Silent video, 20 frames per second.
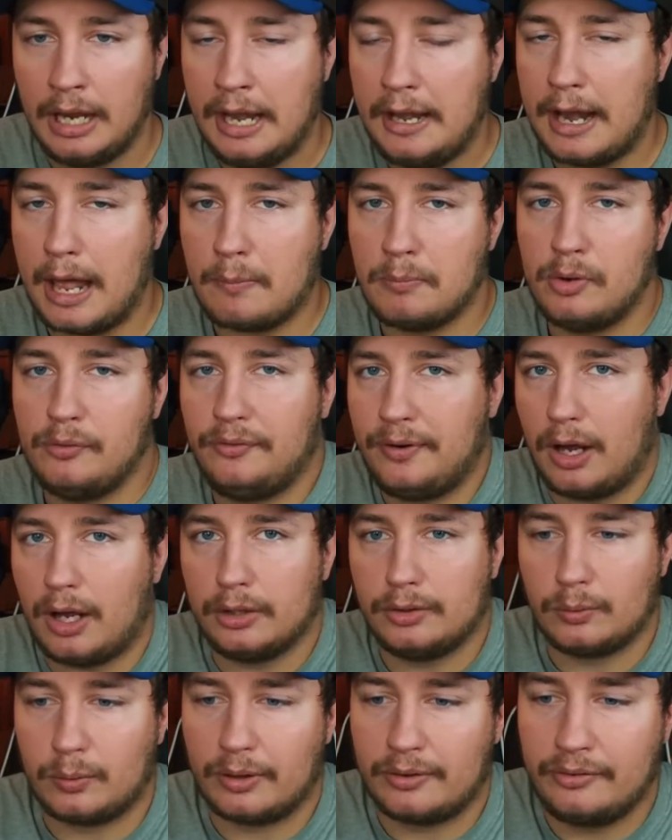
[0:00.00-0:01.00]
Now, moving
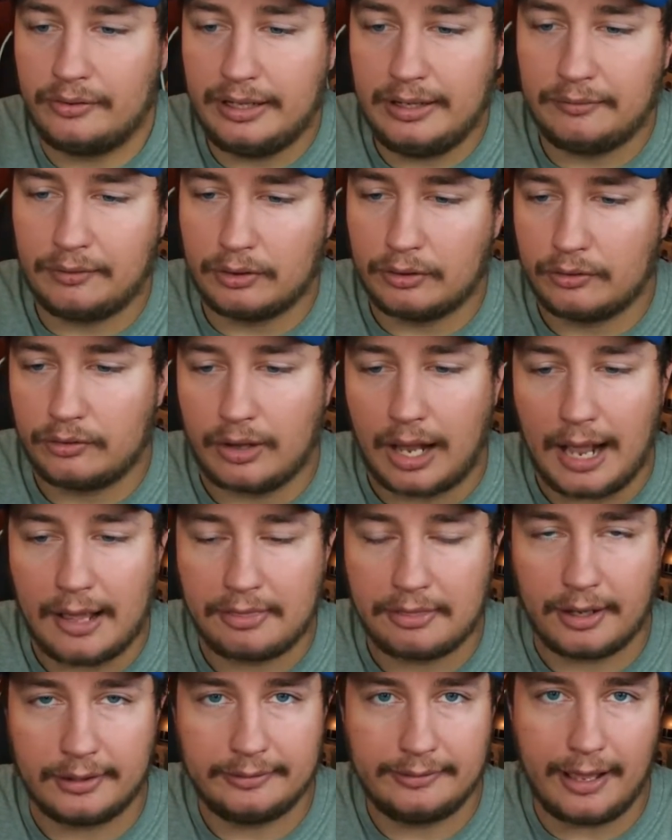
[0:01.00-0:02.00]
on to receivers, I
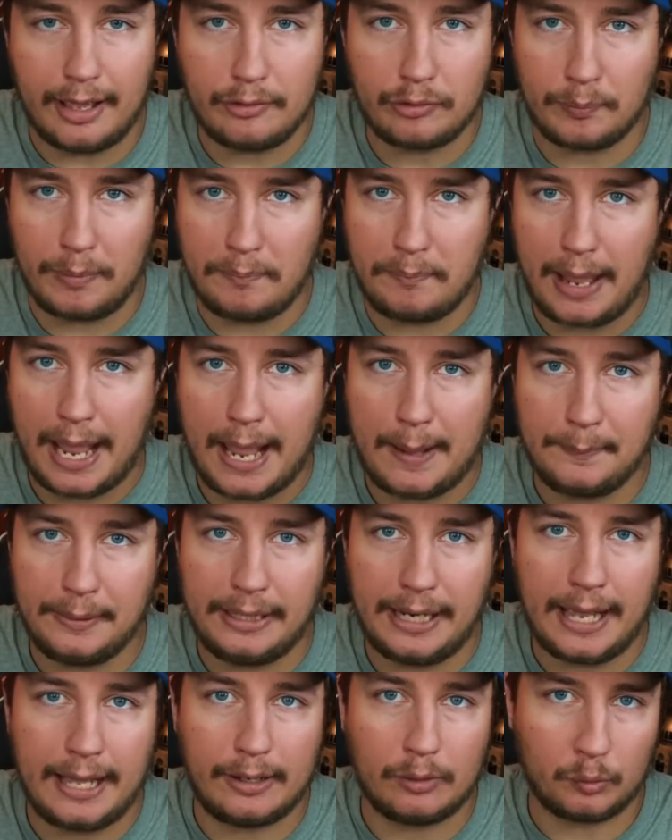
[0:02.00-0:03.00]
thought Desmond
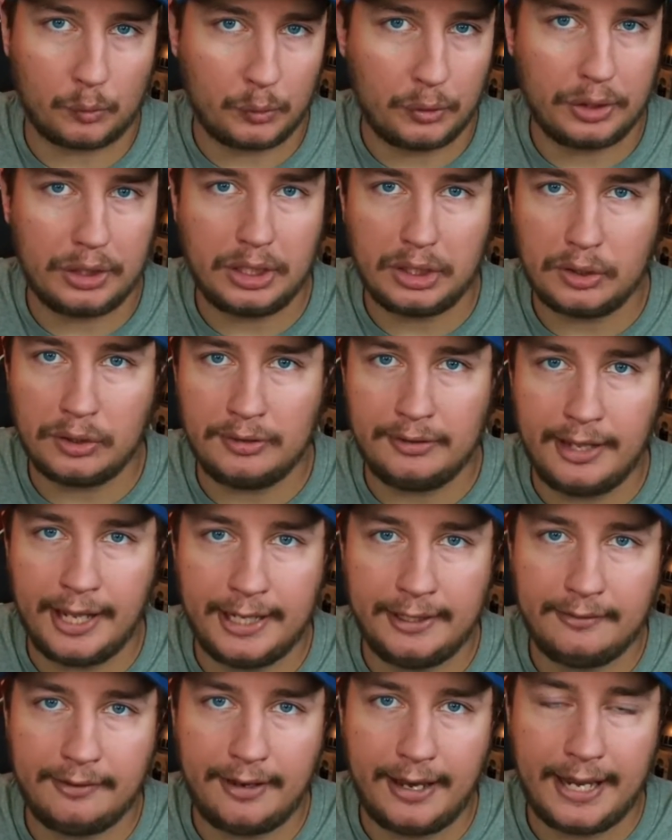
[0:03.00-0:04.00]
Patman had a really good
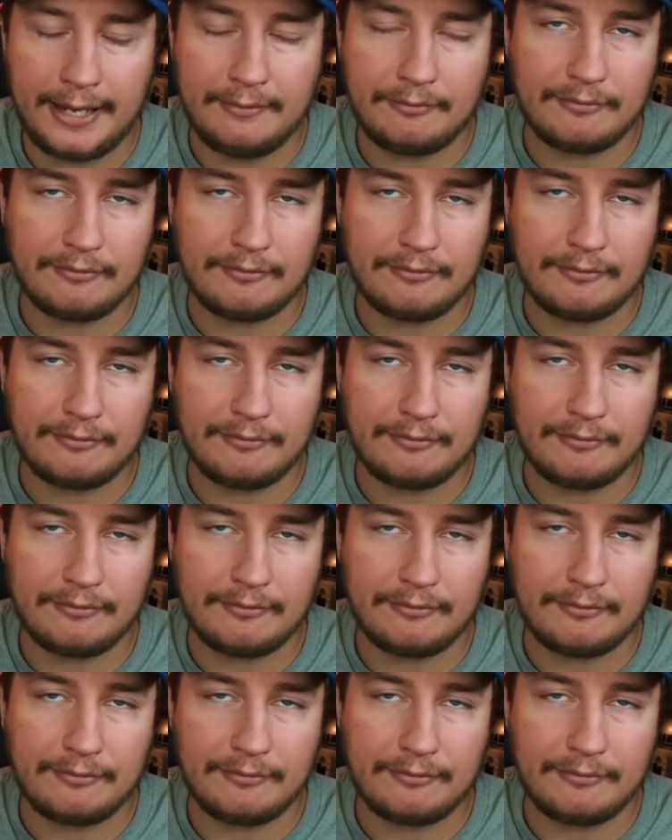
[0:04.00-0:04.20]
day today.